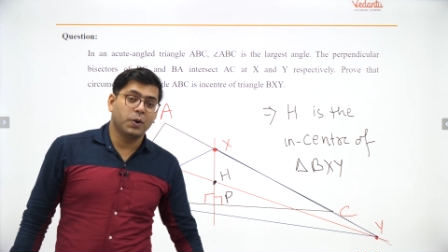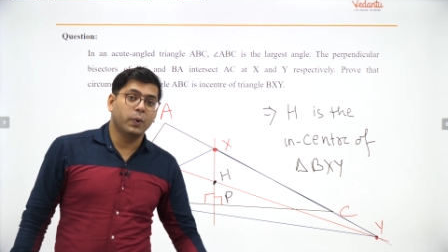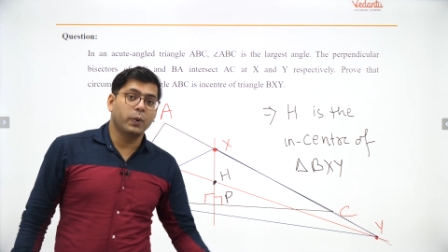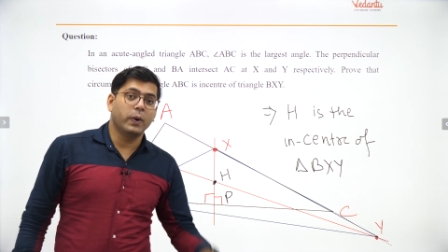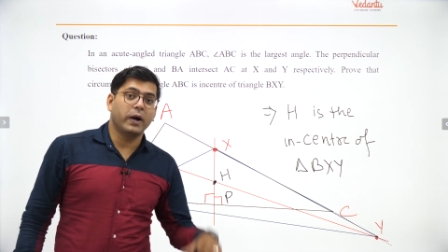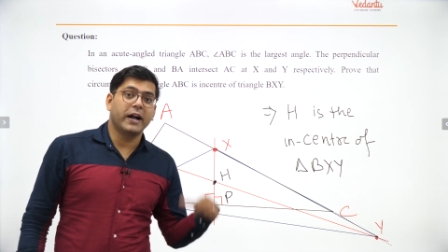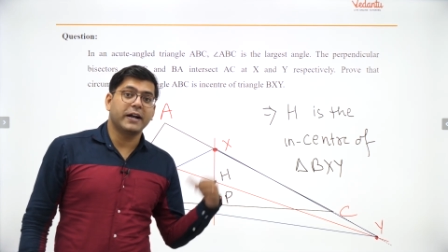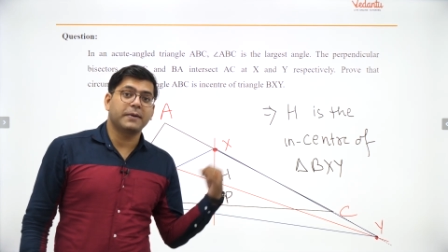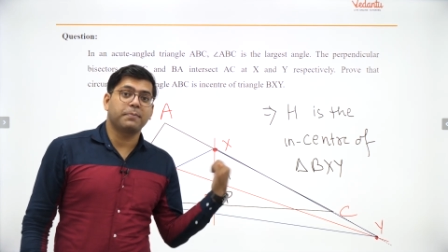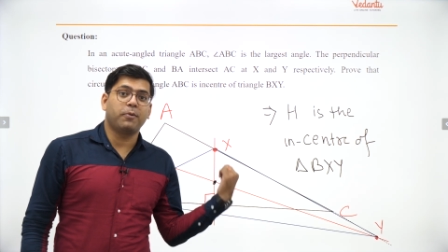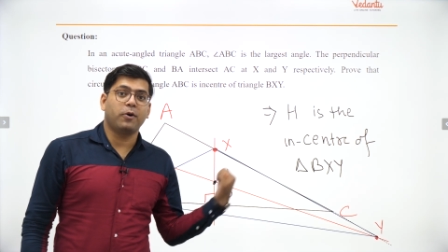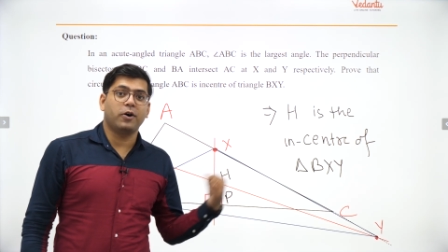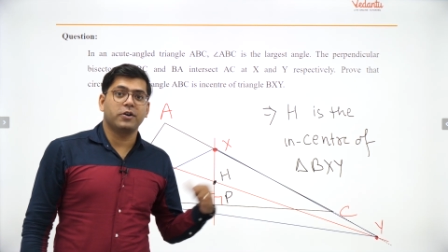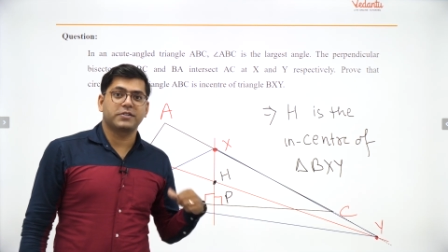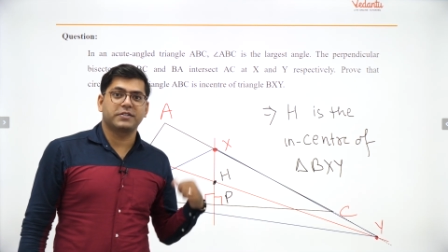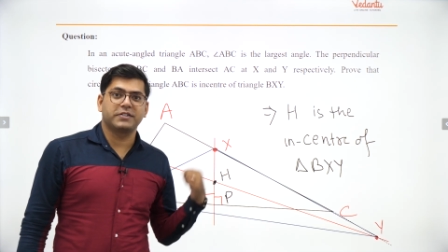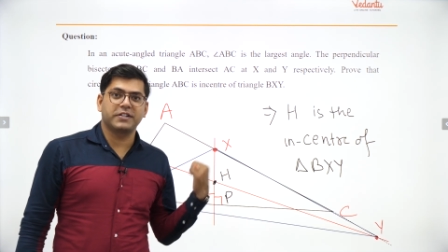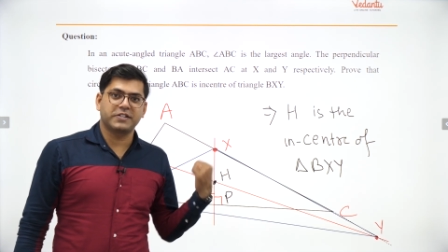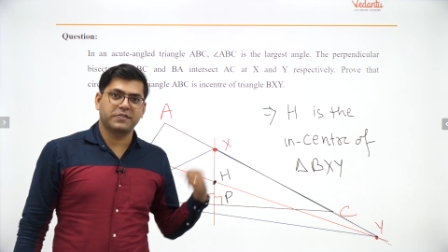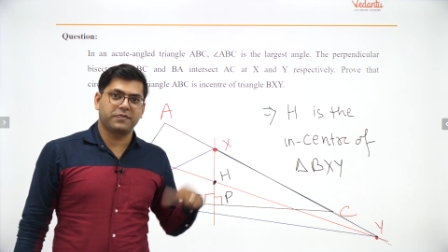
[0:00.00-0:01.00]
who had
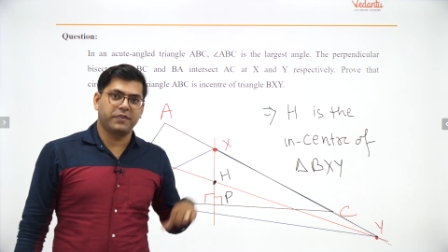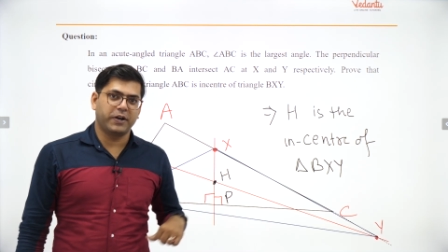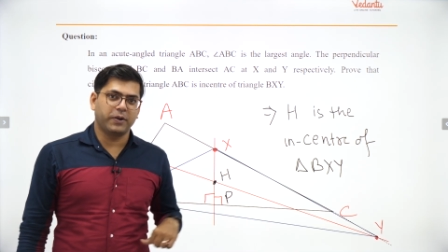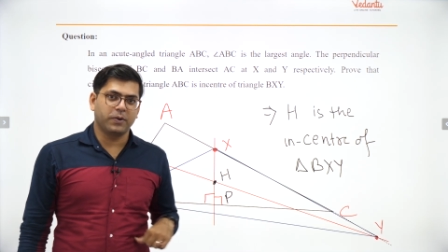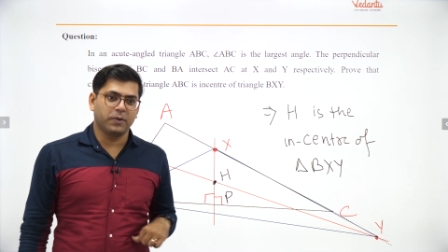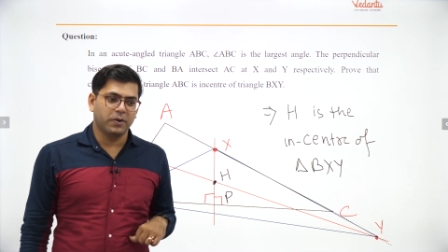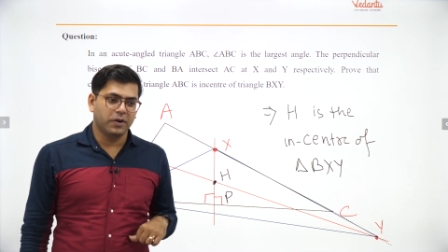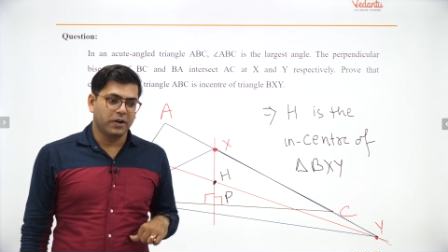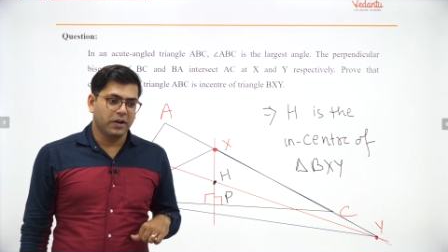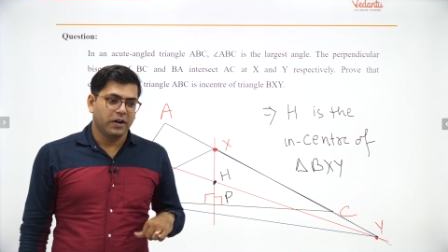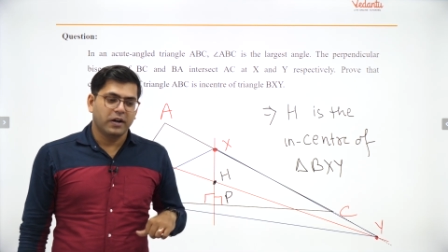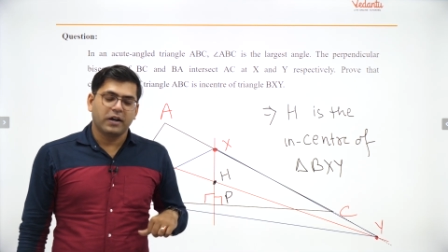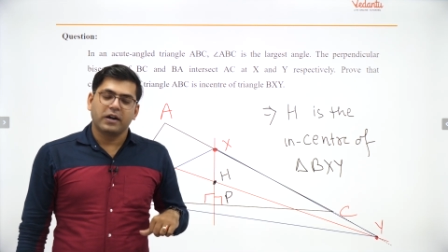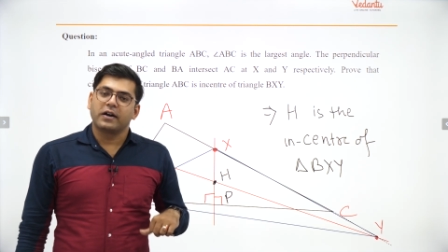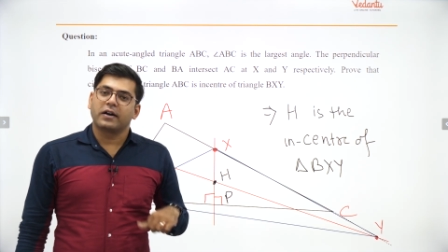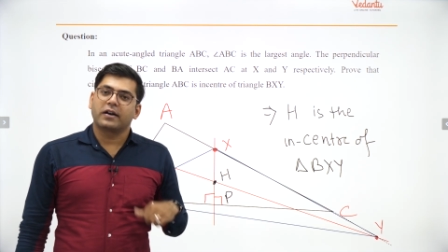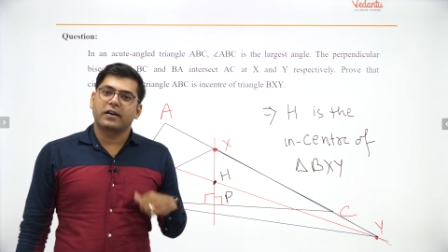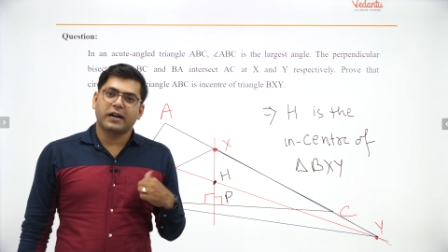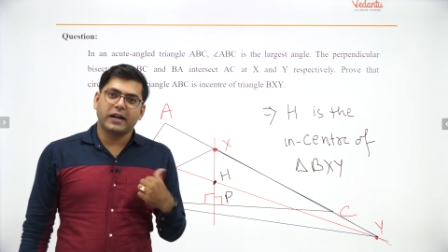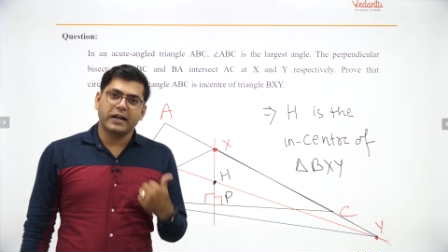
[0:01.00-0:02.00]
paused this video,
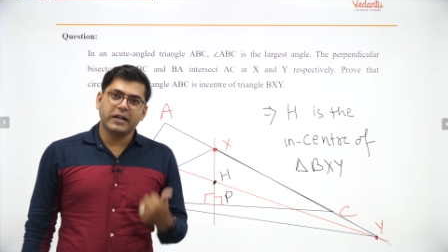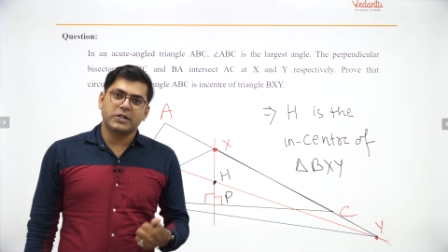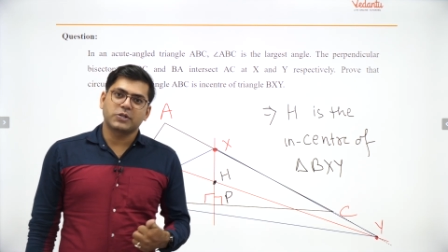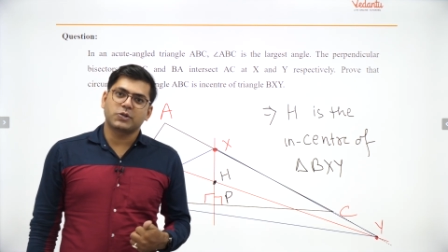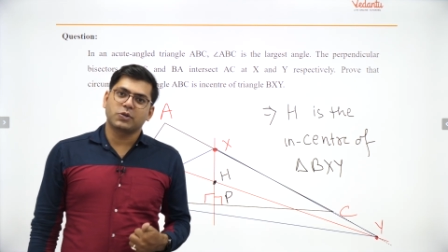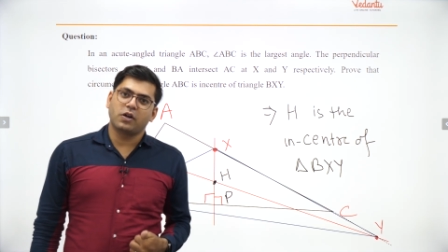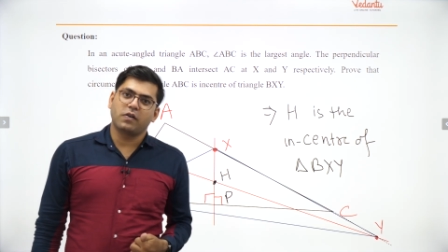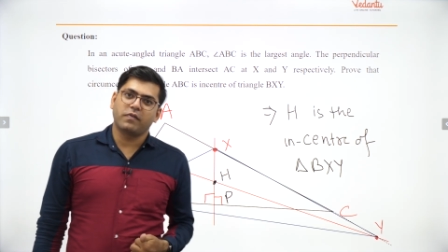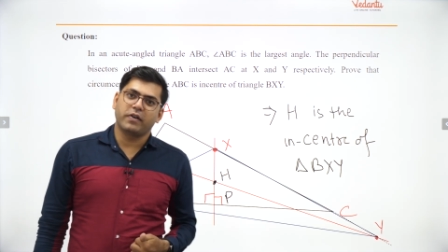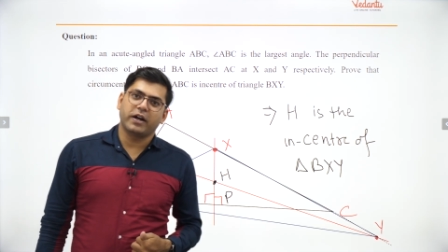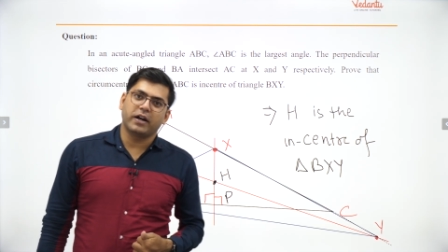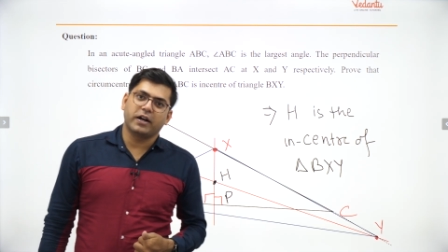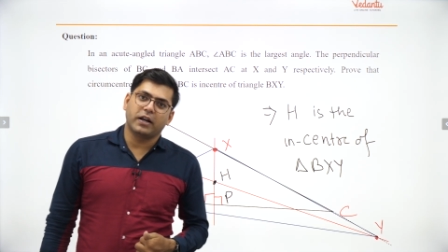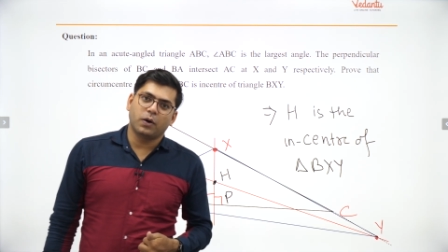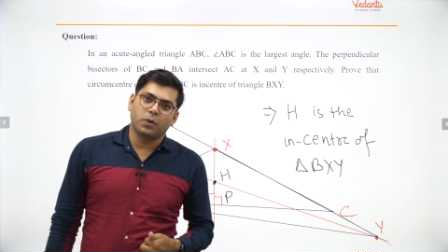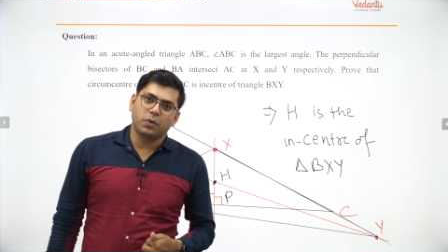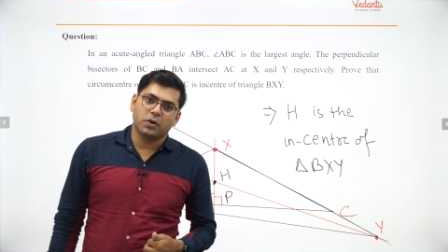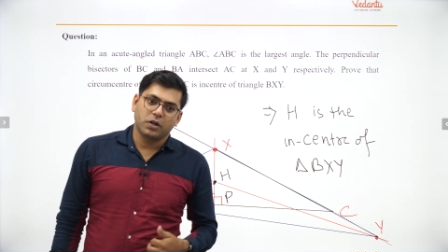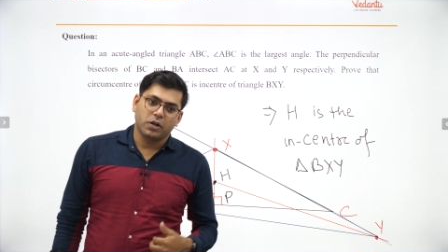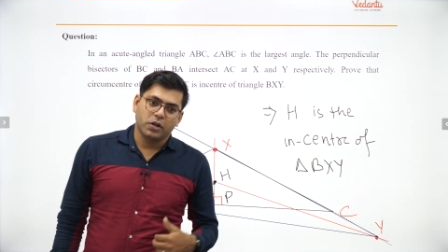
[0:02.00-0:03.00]
tried solving it
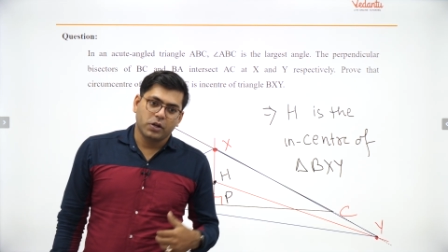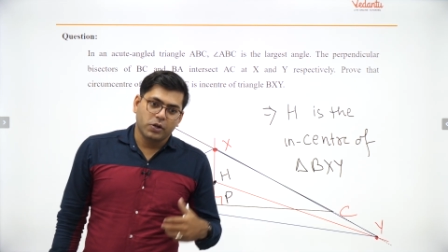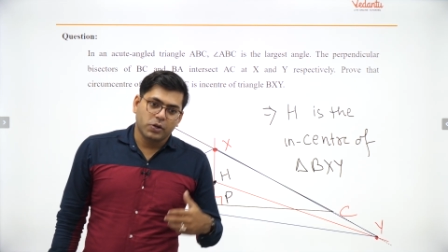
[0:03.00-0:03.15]
out.